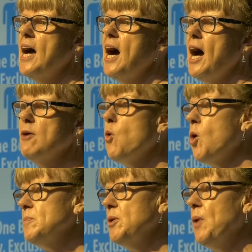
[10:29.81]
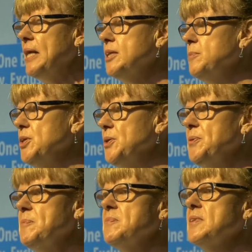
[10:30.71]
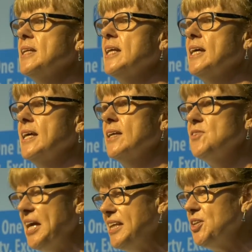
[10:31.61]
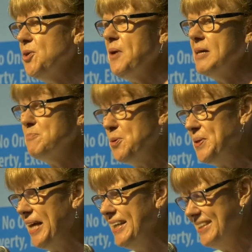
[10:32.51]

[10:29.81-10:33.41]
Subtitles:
I warmly welcome you. Thank you, and Pula.